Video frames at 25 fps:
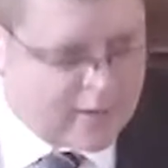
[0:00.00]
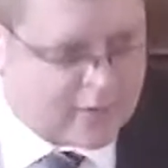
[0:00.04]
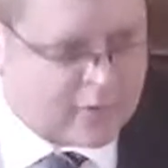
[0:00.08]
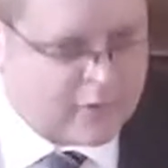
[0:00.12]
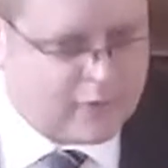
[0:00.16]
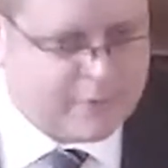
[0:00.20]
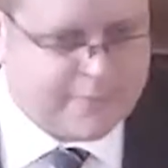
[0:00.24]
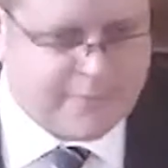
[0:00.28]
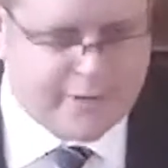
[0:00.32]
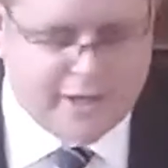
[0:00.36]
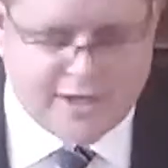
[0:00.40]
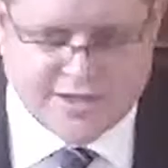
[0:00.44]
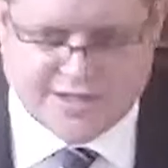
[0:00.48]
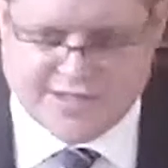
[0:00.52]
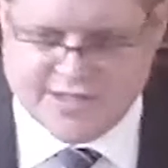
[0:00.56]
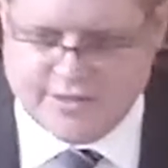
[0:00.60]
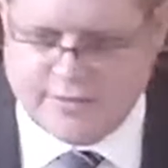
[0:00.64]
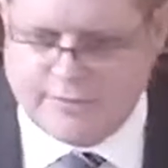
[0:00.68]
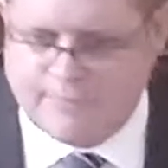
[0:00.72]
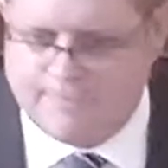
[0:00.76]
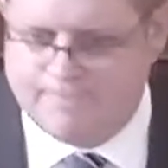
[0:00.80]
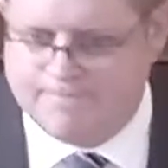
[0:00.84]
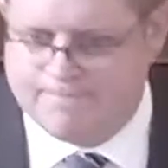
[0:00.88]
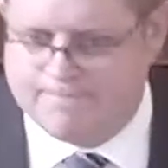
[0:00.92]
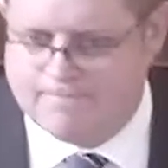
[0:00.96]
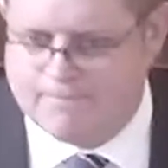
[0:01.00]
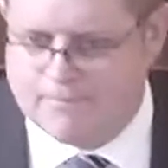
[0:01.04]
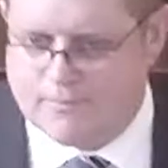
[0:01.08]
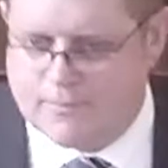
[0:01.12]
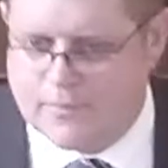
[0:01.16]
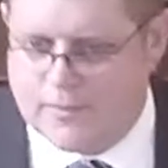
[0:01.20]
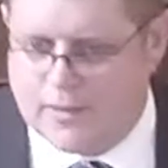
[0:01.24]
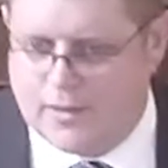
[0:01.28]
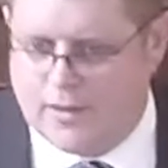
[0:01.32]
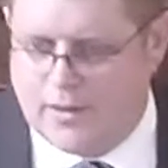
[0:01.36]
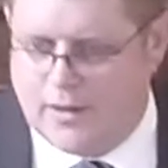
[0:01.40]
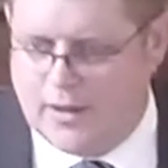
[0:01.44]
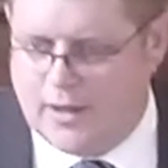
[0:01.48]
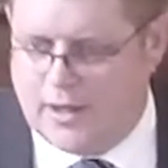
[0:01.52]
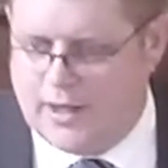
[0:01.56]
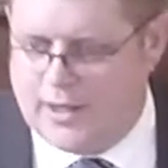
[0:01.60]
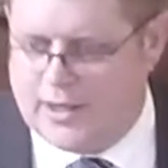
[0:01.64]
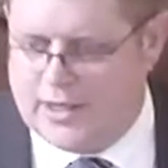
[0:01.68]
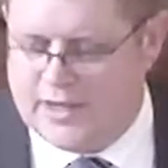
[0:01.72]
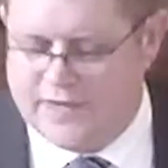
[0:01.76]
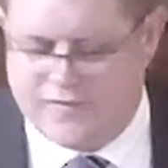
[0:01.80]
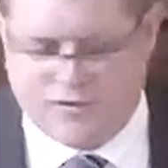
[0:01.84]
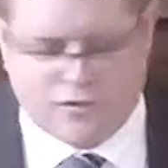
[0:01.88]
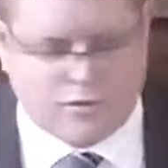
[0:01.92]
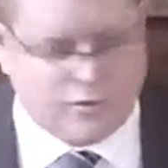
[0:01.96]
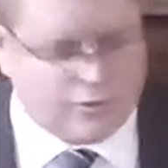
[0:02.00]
good person. I live a good